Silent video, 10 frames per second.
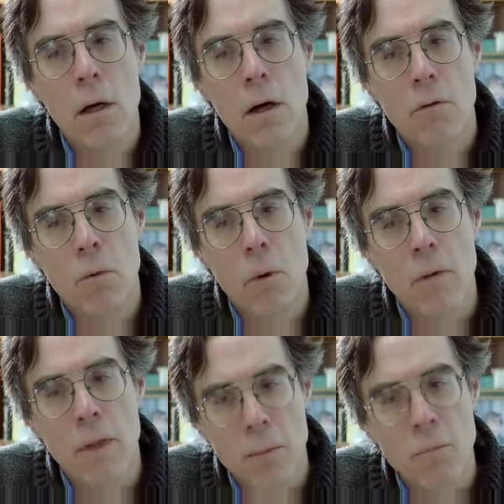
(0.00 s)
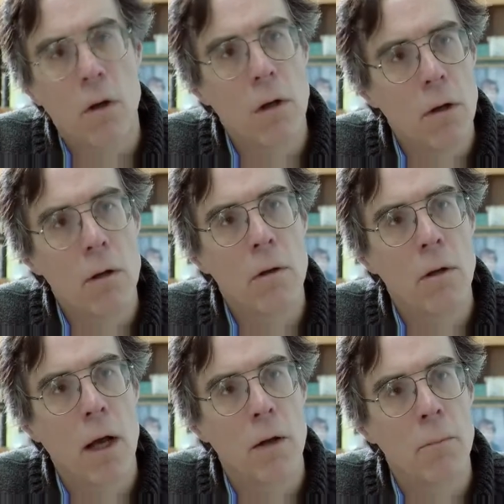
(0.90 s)
for them to learn
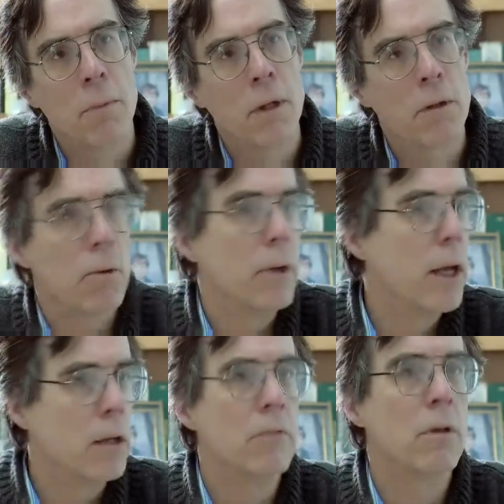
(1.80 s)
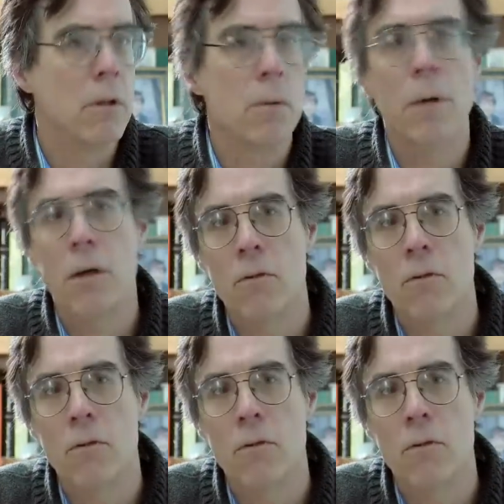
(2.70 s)
how to be a creative and independent